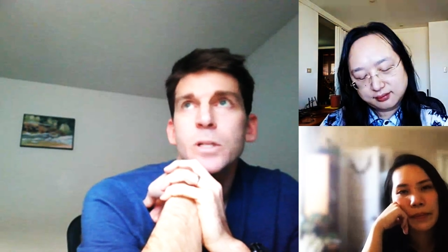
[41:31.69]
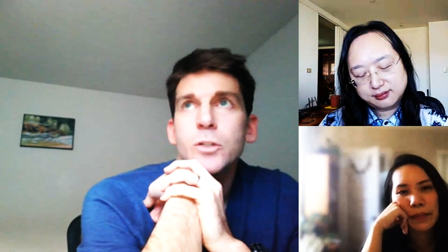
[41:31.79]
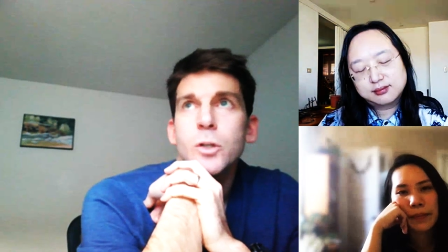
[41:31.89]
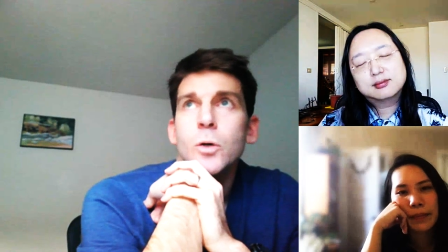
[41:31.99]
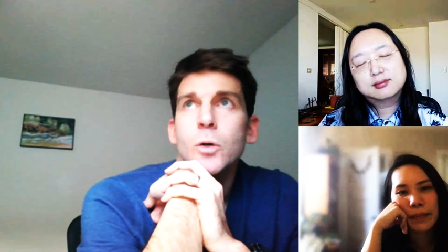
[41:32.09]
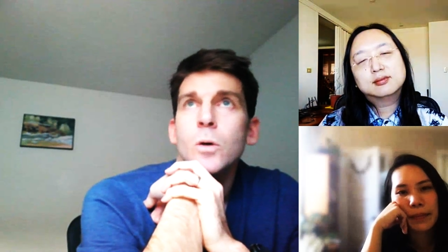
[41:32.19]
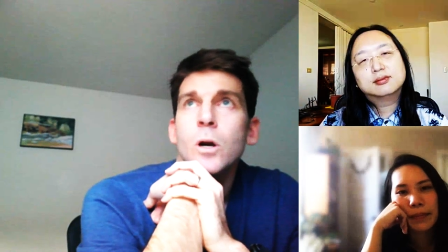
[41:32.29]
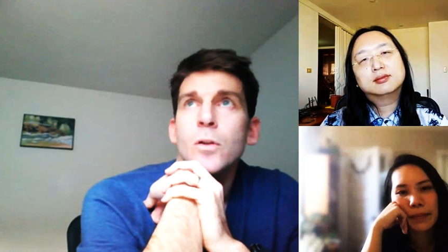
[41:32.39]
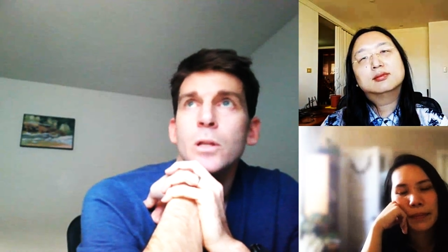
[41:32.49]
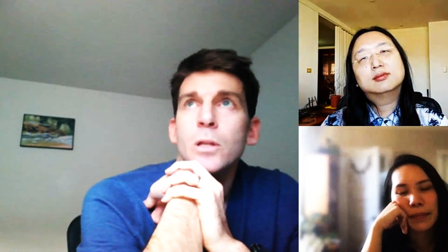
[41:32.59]
Speaker 1: And so,
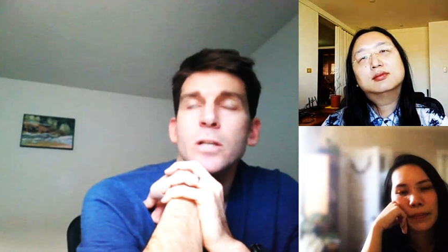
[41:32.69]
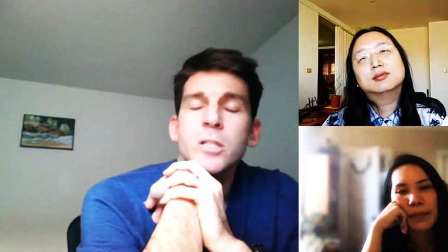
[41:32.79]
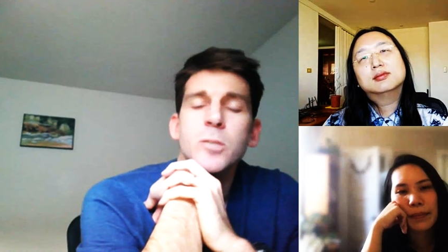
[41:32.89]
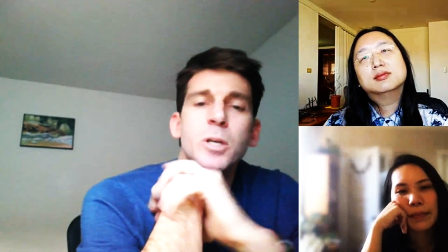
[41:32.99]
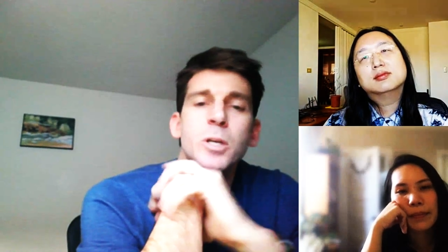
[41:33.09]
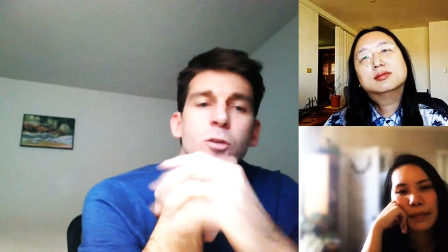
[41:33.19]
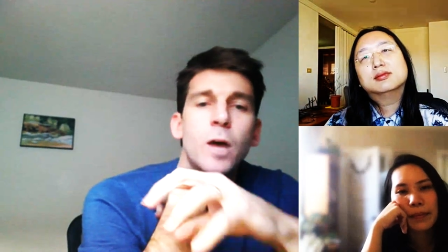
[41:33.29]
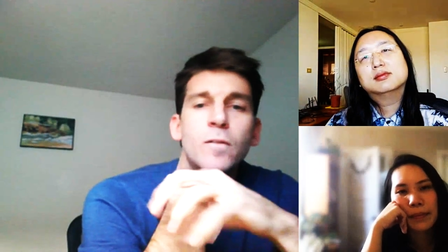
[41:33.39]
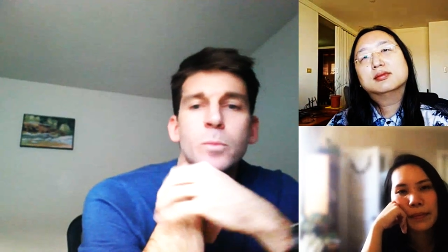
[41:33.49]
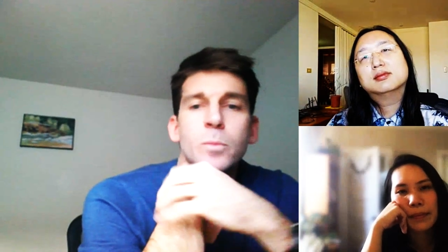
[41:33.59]
are there lessons that we can
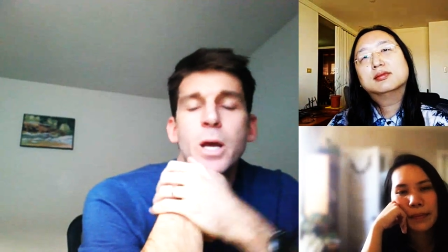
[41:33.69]
draw from